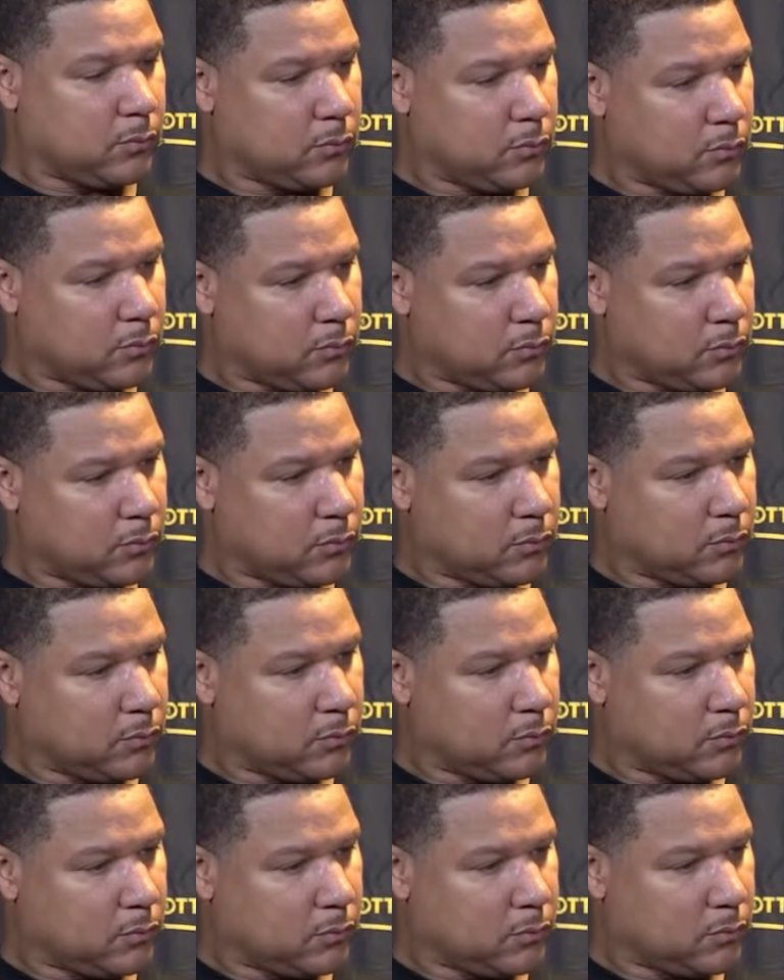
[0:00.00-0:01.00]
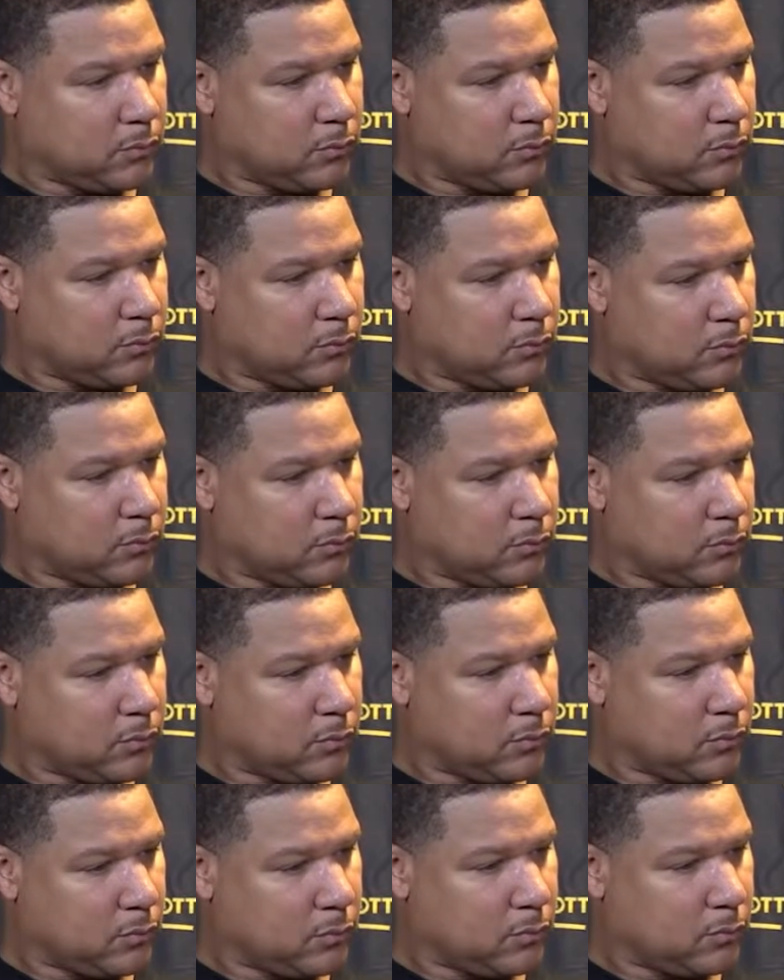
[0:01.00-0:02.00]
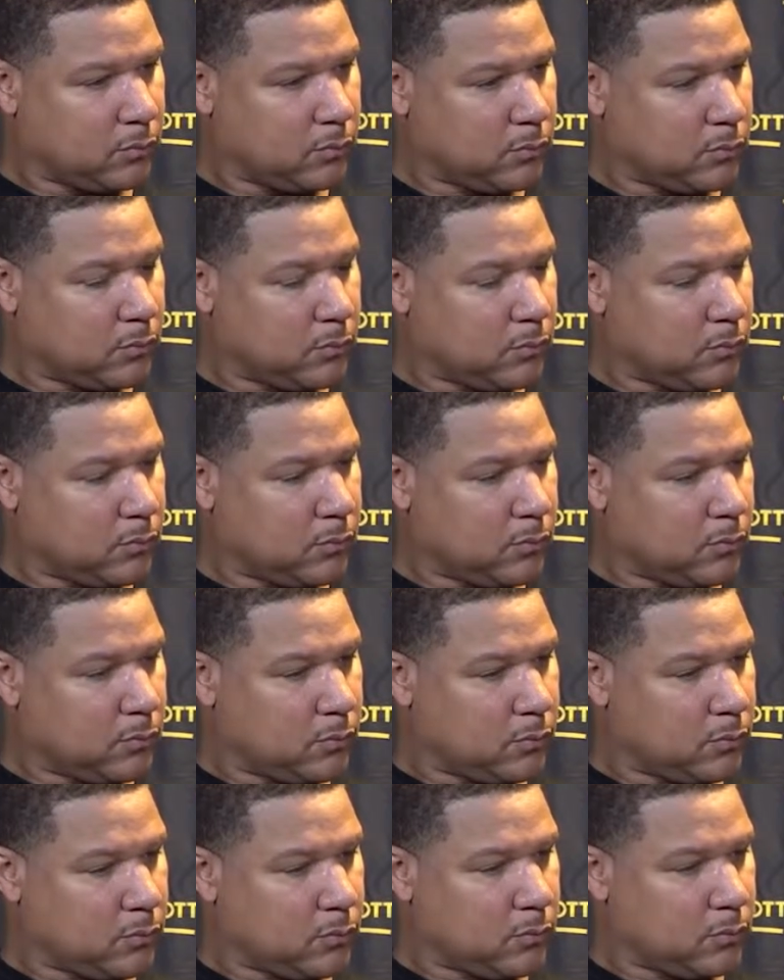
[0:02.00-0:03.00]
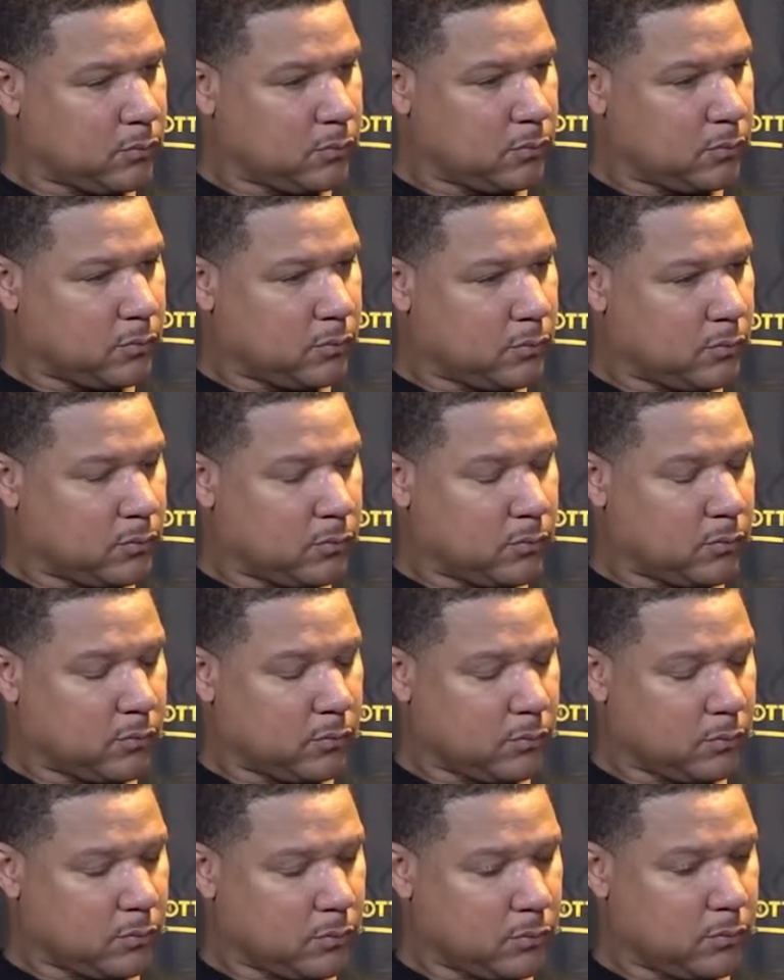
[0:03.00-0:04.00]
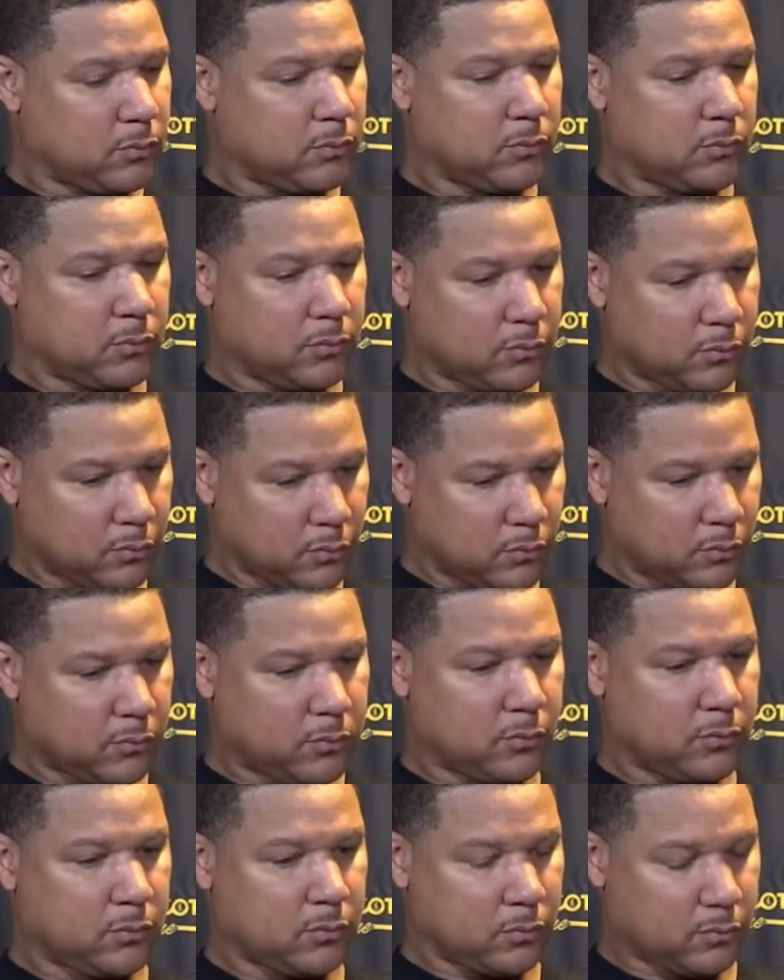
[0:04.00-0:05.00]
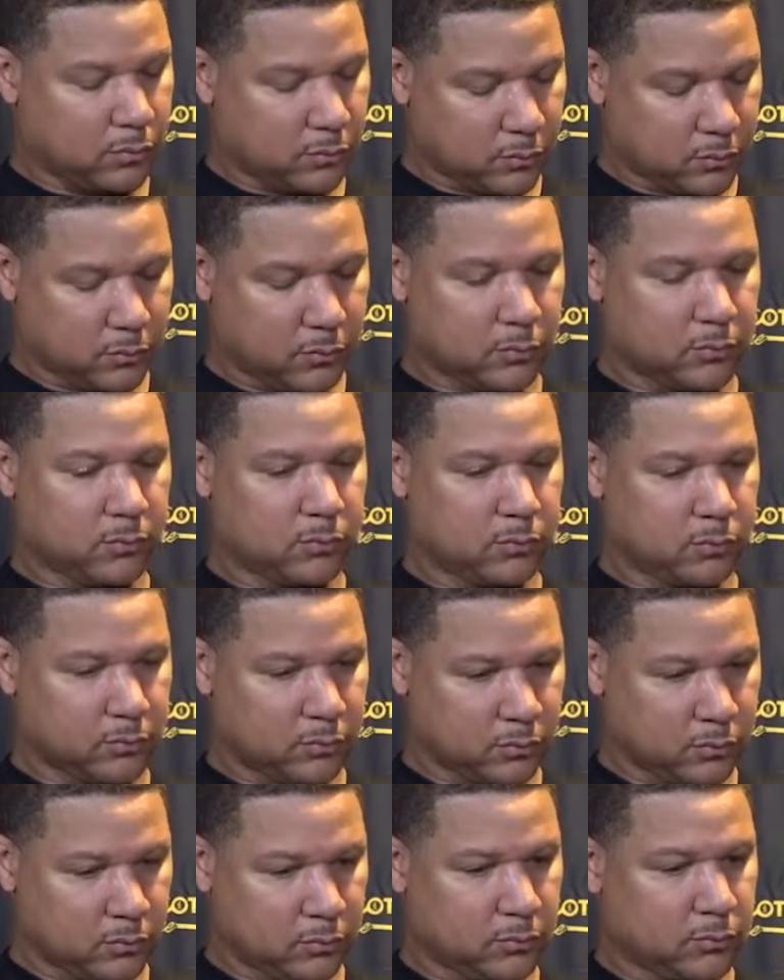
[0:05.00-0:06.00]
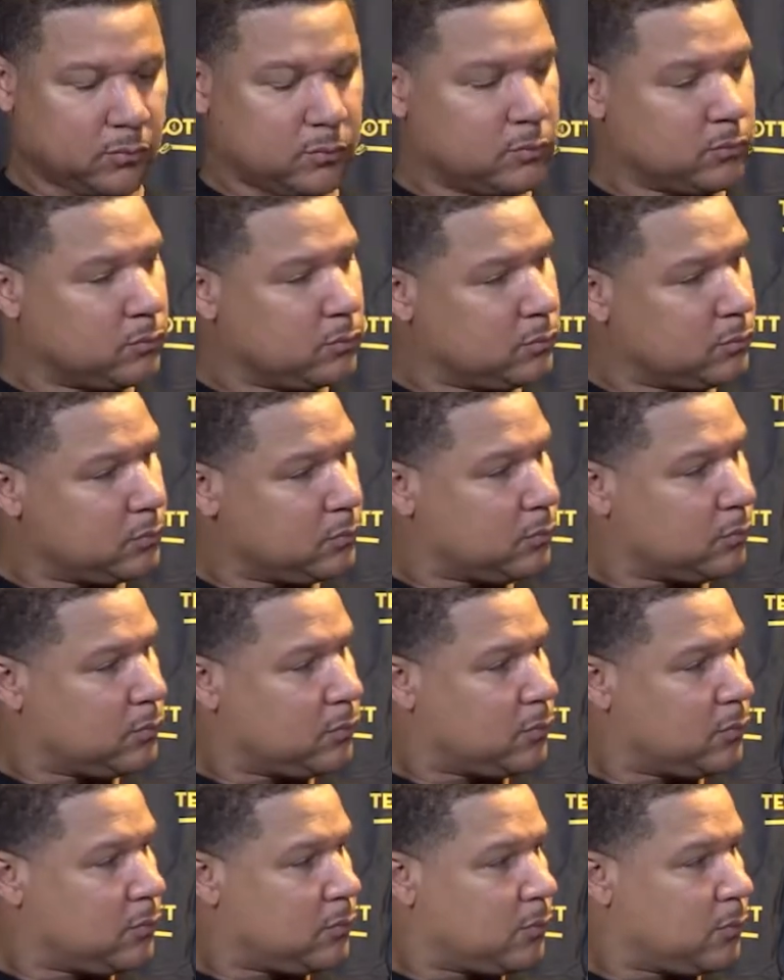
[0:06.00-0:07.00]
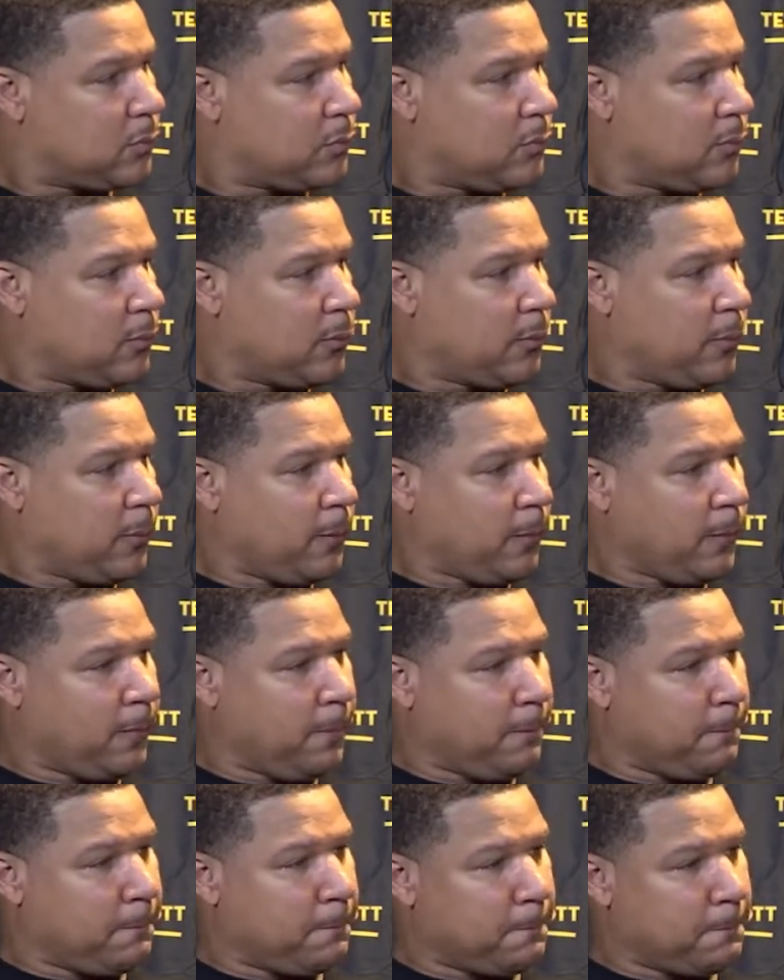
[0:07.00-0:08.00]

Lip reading: (silent)